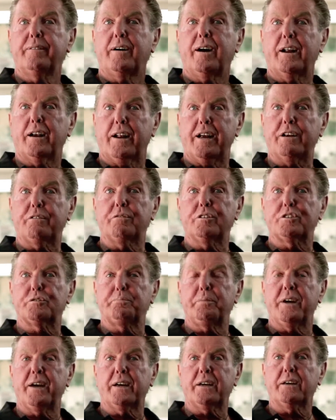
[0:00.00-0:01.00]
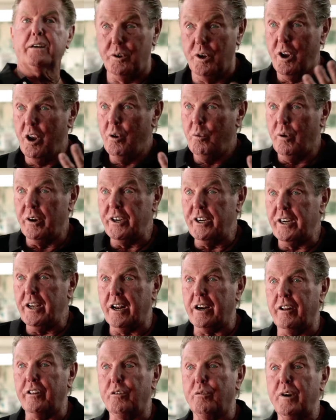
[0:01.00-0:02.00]
I like respect. When you
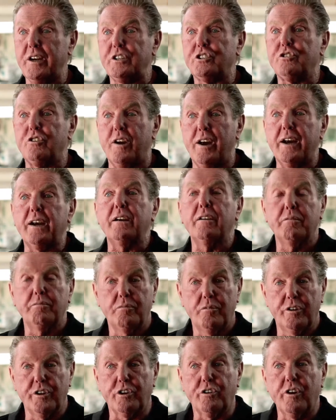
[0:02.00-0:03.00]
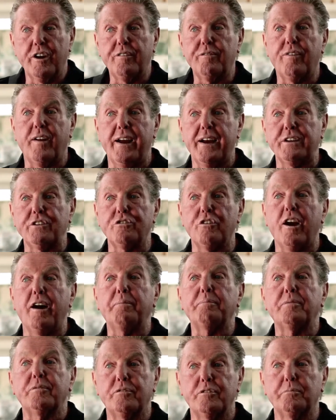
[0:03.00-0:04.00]
got on the racetrack, when the green flag
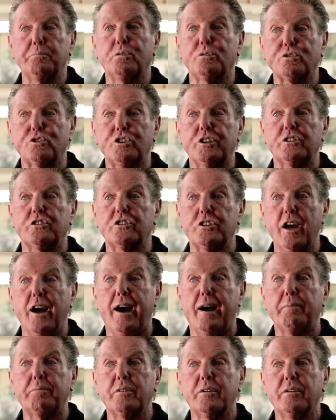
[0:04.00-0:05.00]
dropped, bullshit stopped.